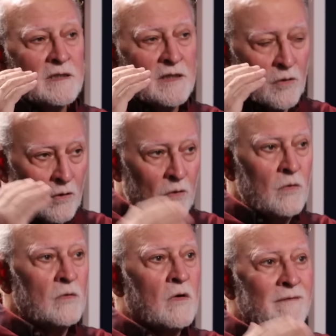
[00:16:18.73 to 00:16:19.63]
They're
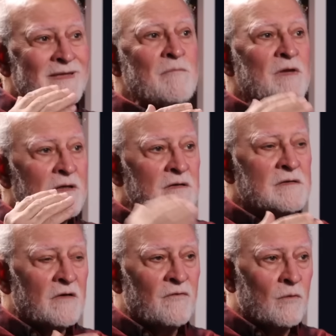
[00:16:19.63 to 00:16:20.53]
all condemning
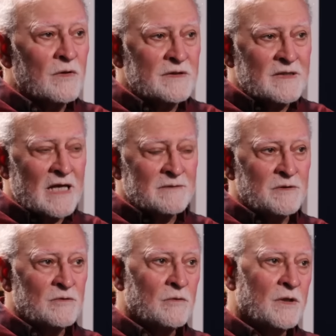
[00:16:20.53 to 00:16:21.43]
Israel for what it has
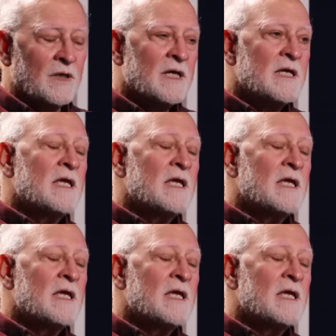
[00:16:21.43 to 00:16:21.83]
been doing.